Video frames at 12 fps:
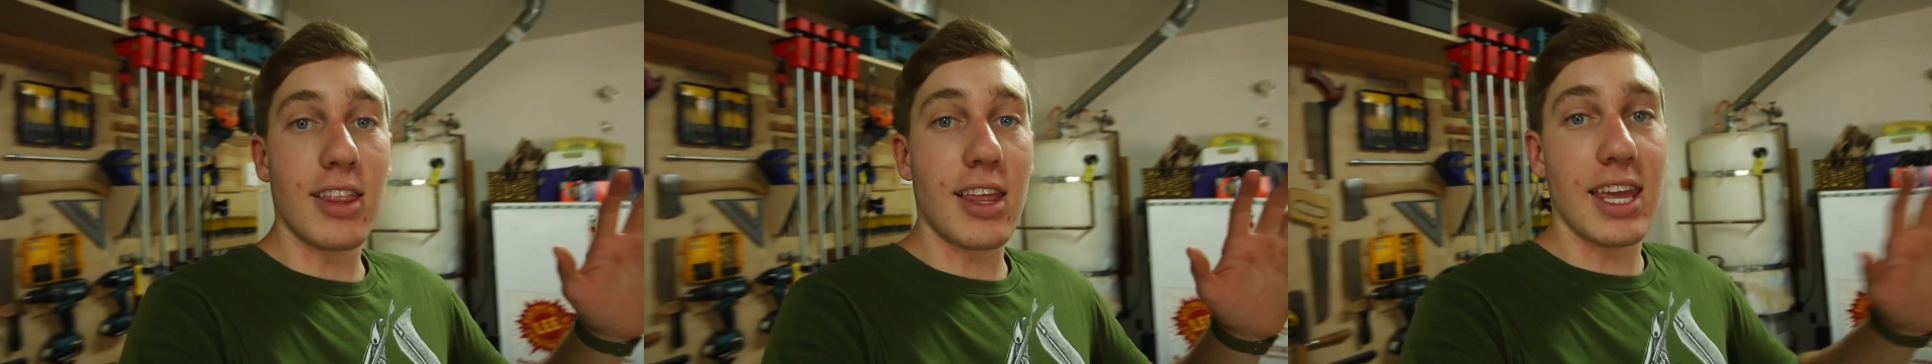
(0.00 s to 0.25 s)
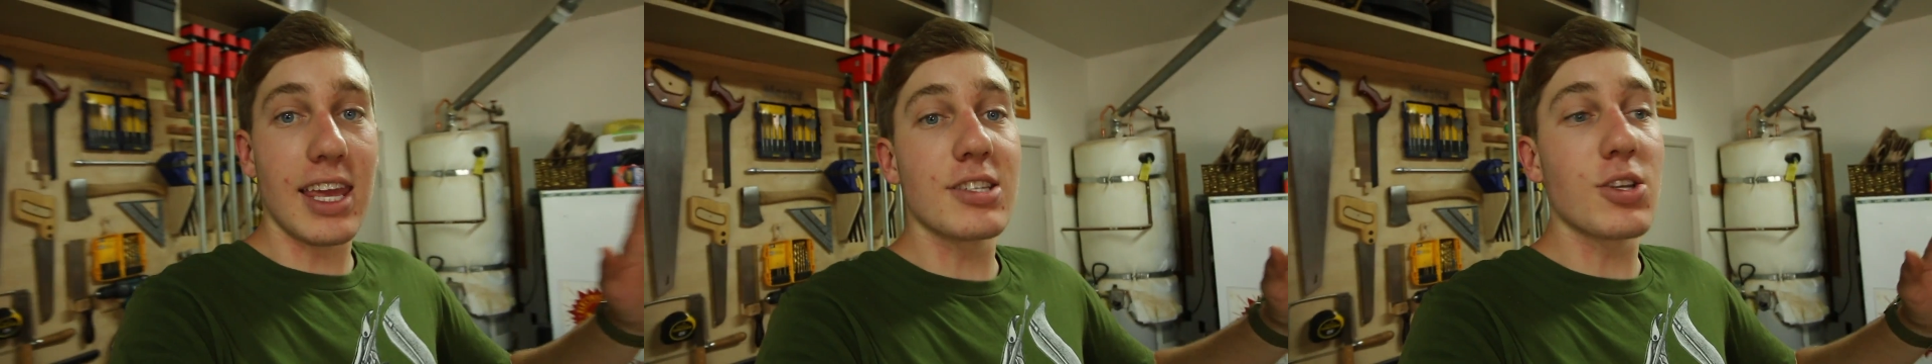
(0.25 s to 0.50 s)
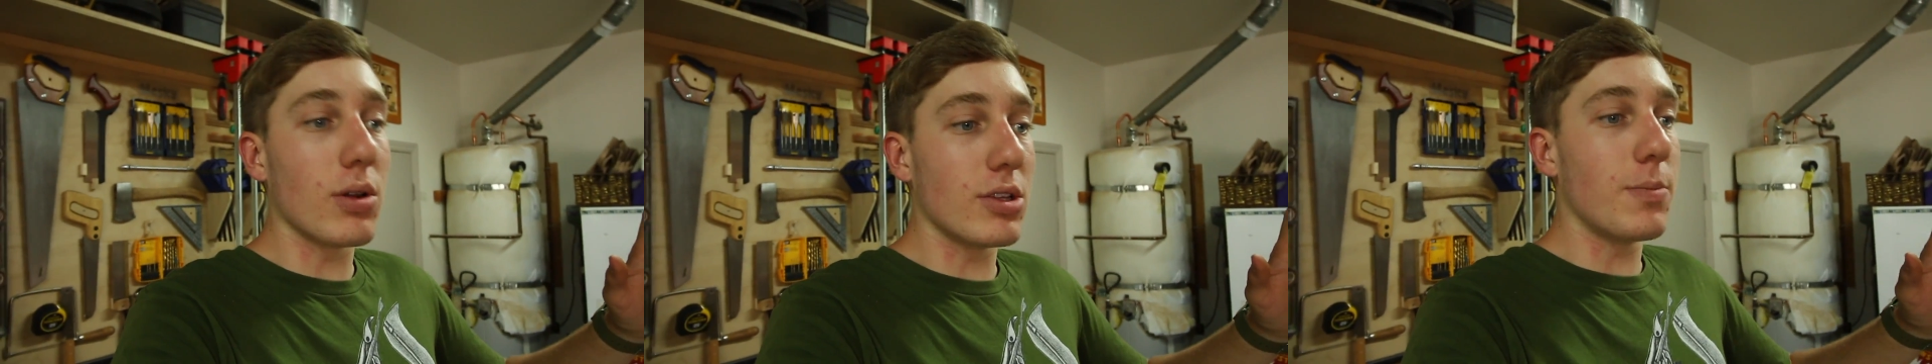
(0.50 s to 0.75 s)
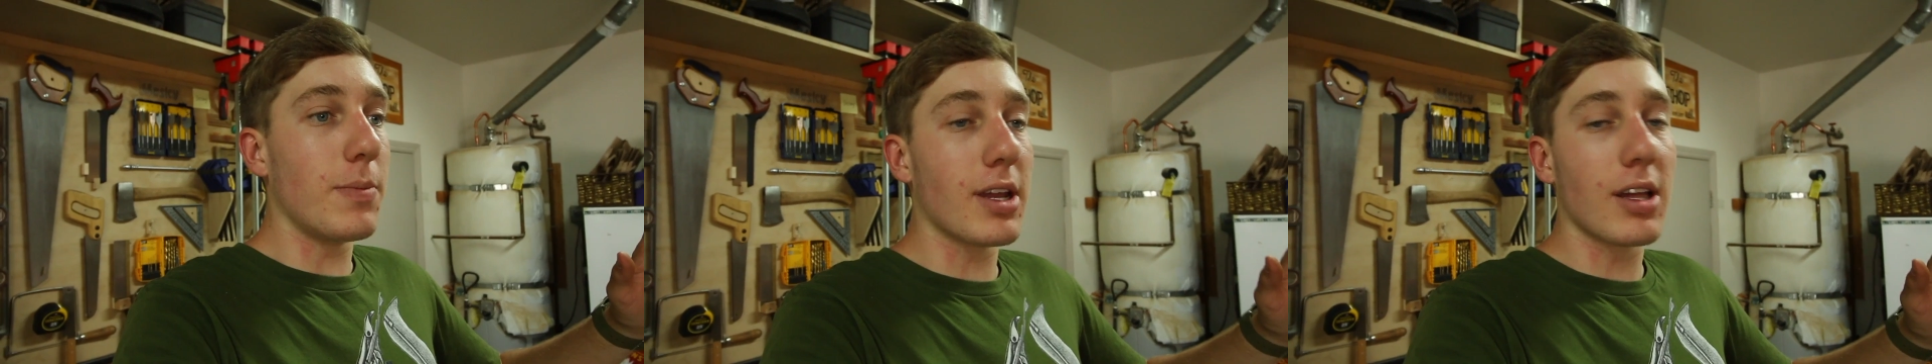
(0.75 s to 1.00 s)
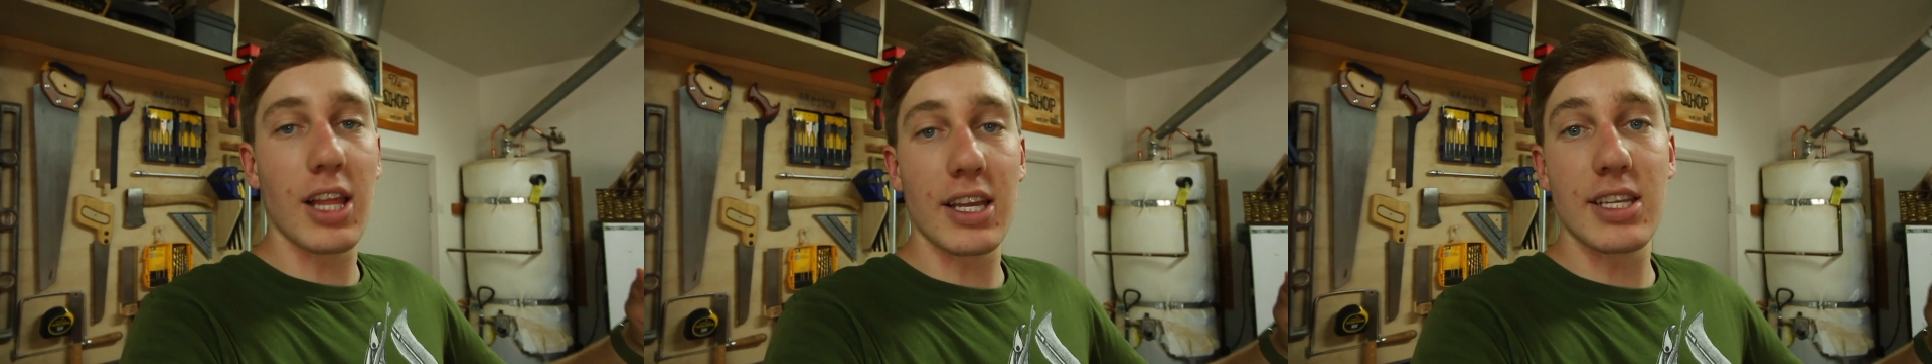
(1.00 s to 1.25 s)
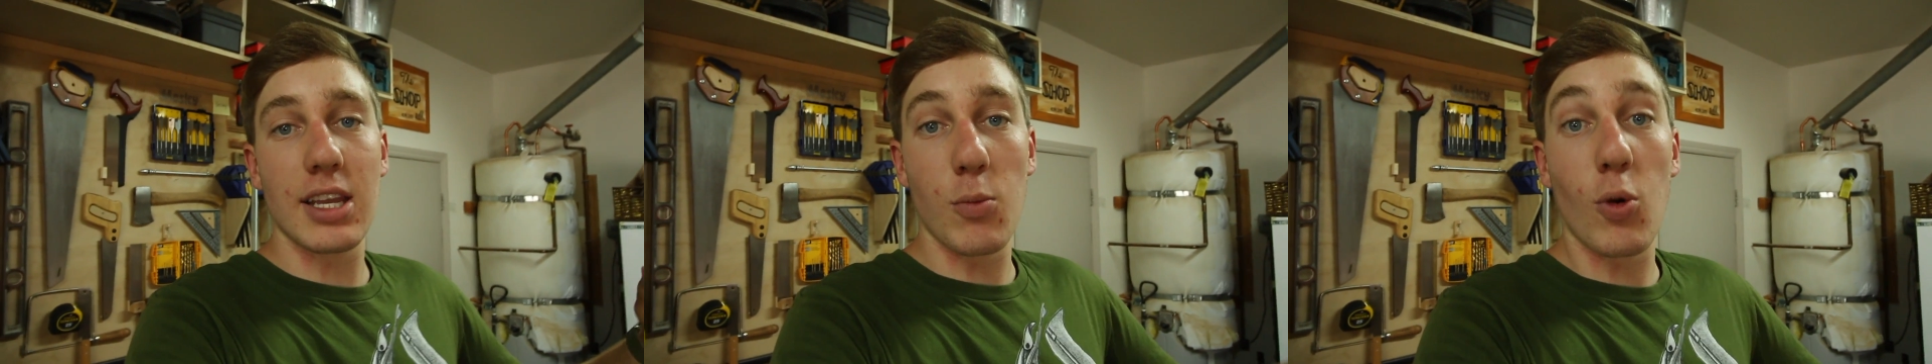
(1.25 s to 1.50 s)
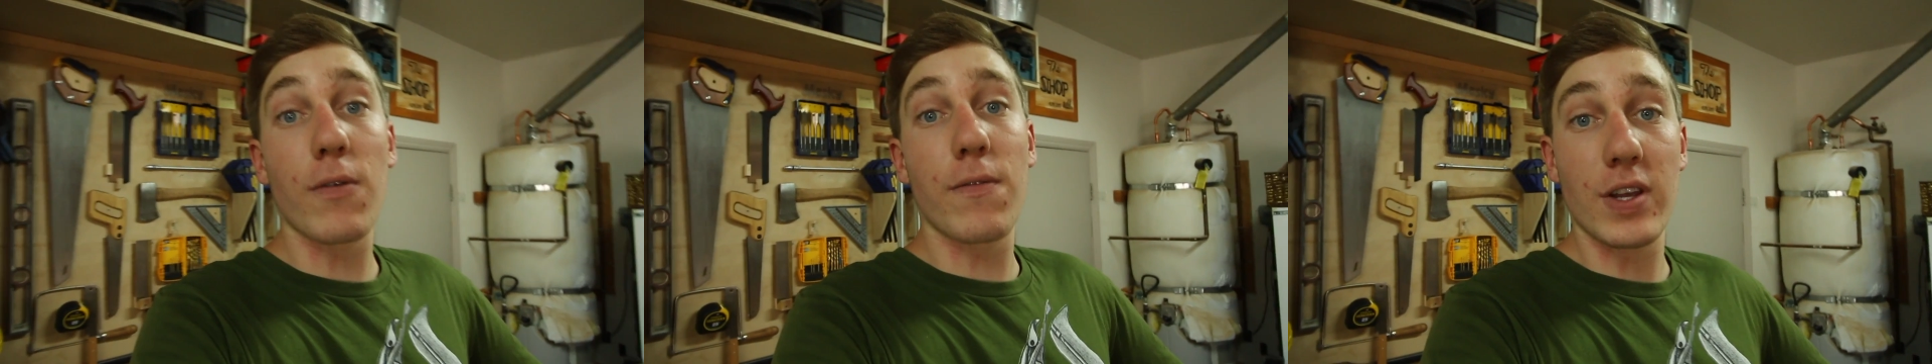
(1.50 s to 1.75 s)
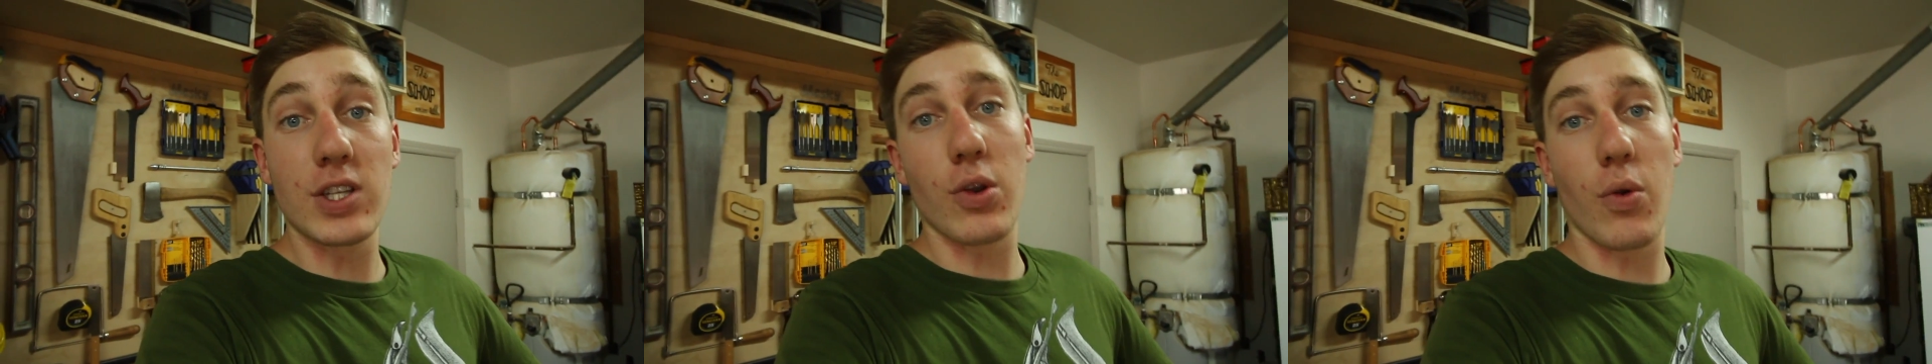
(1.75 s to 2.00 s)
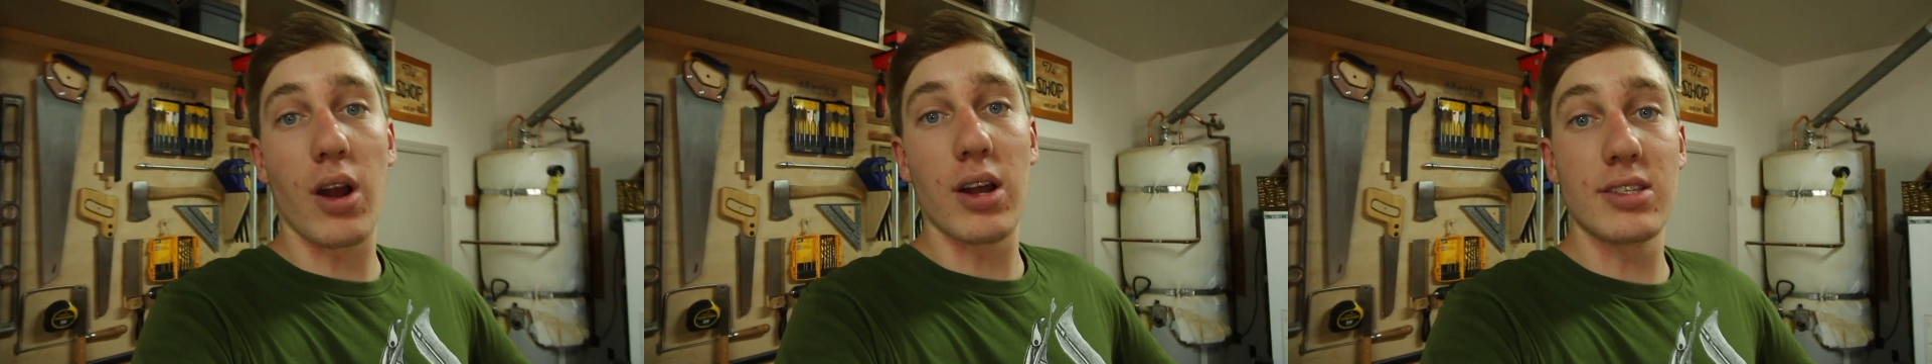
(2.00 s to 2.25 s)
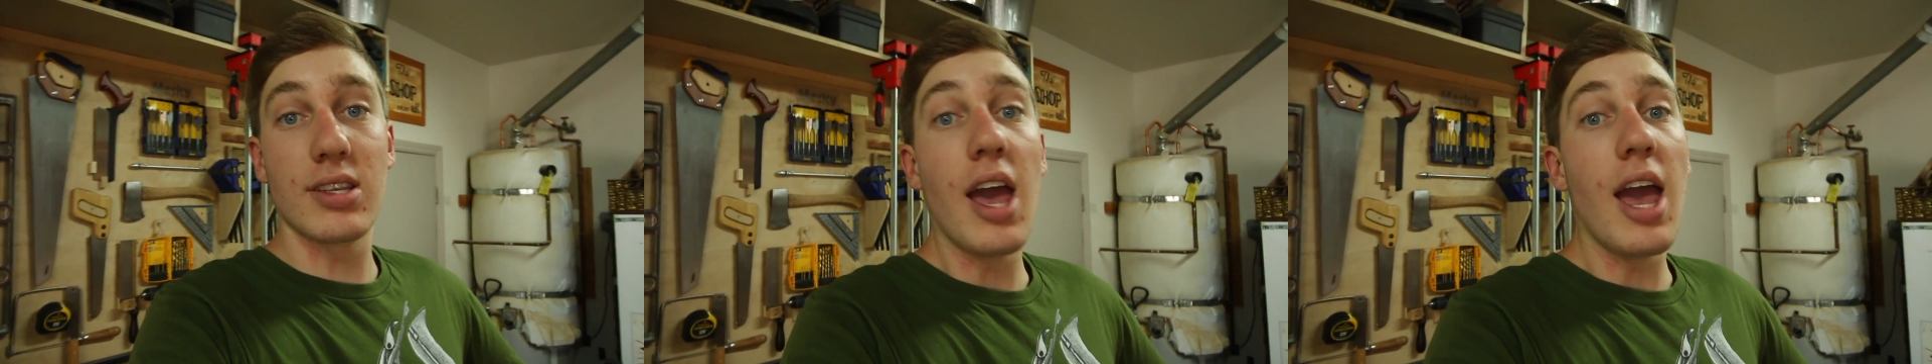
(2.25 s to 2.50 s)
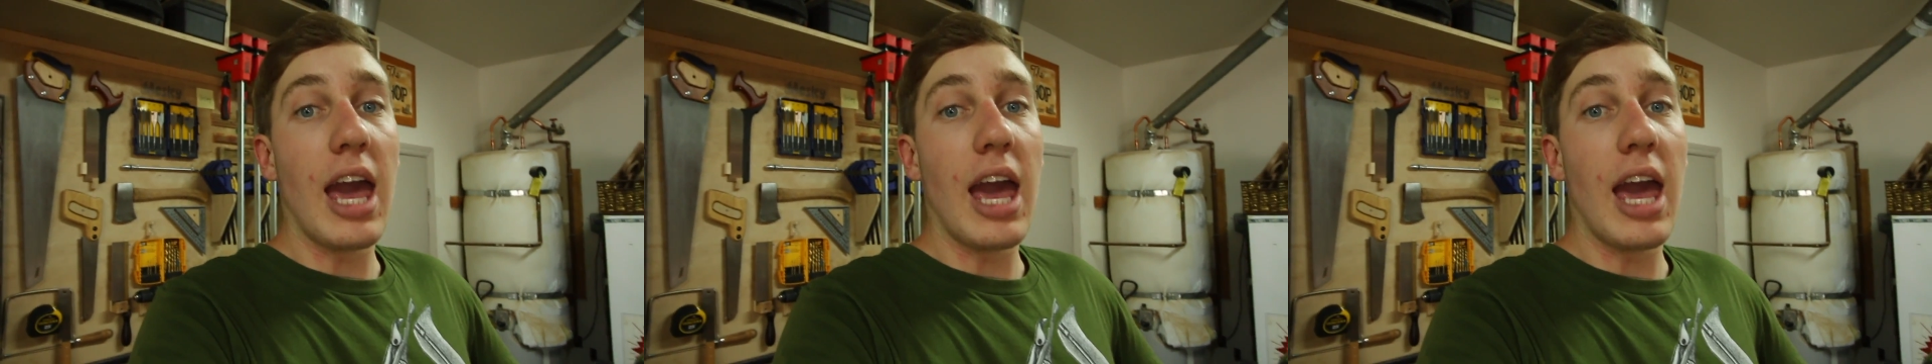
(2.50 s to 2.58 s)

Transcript: that he's going to be collecting more fishing rods.